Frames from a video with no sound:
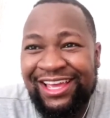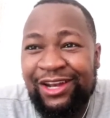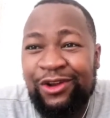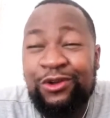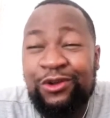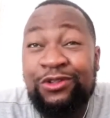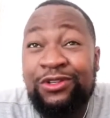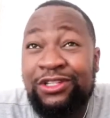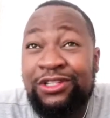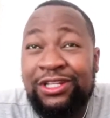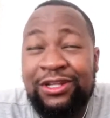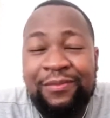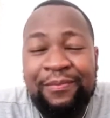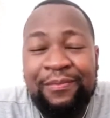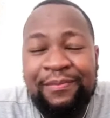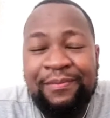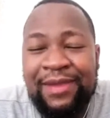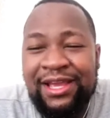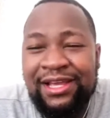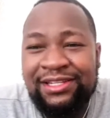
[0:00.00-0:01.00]
and also it's
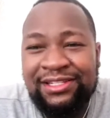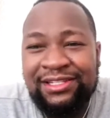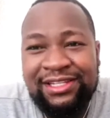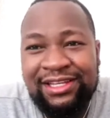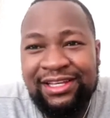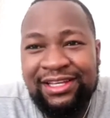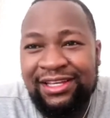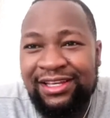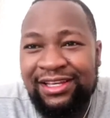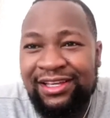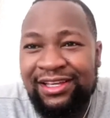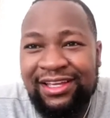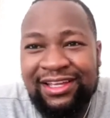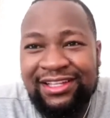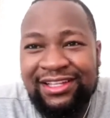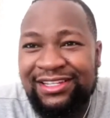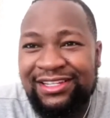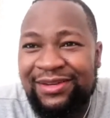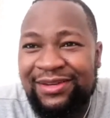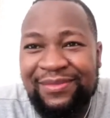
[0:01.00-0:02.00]

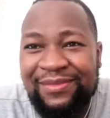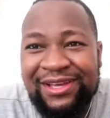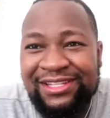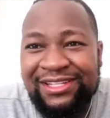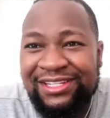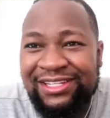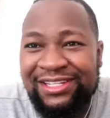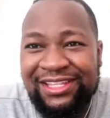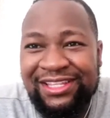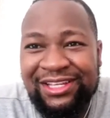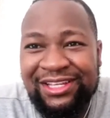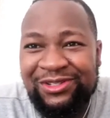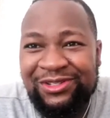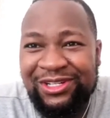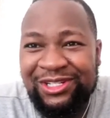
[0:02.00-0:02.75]
an amazing thing to